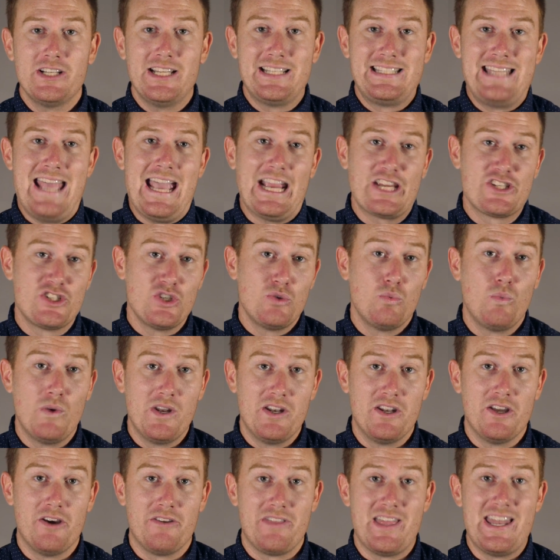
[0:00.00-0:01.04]
detection
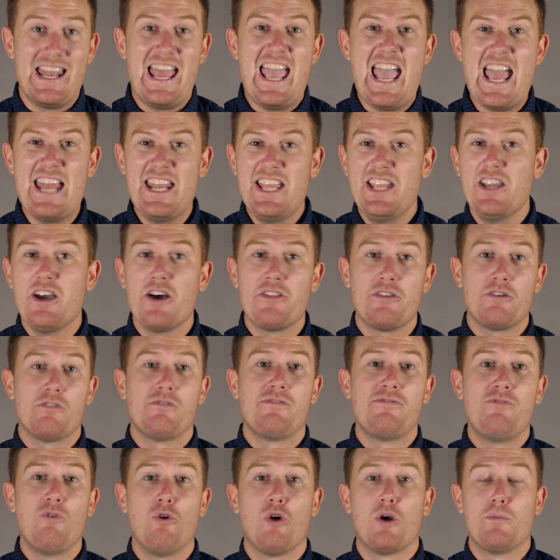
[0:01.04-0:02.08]
window than any other
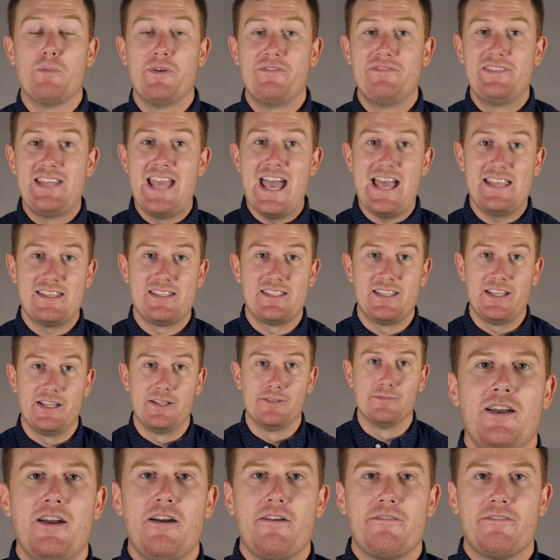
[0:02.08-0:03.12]
form of testing.
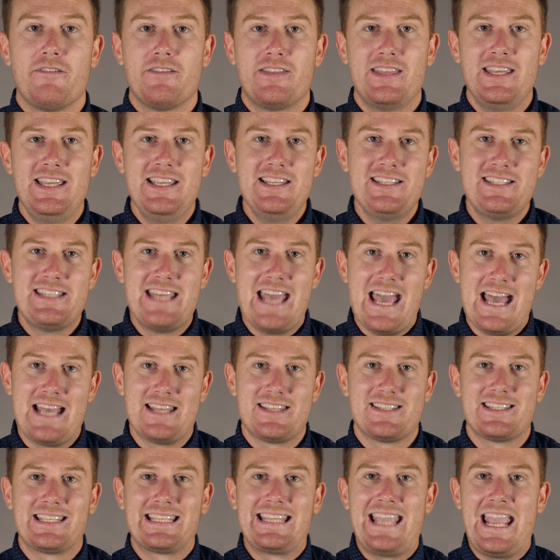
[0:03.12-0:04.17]
For these
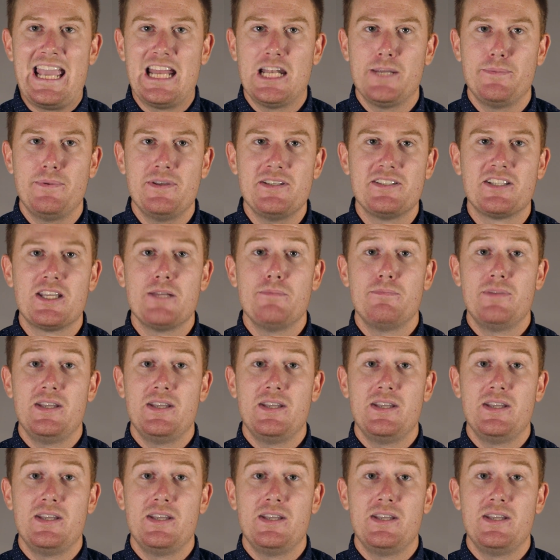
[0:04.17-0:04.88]
tests, cannabis can